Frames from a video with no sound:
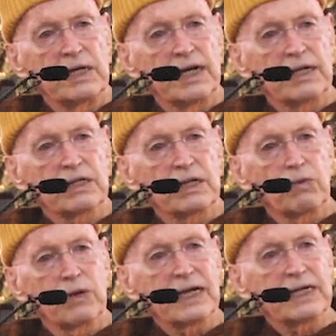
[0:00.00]
It's a
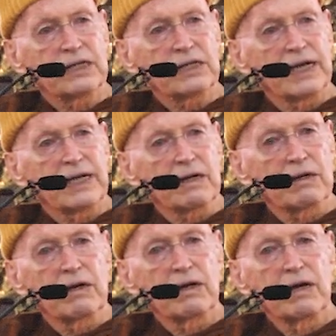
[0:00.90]

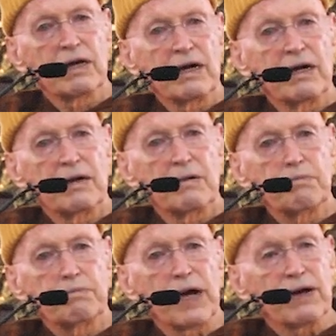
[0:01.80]
witnessing
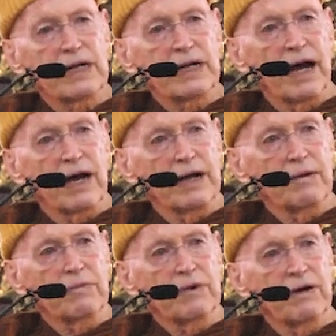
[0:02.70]
paradigm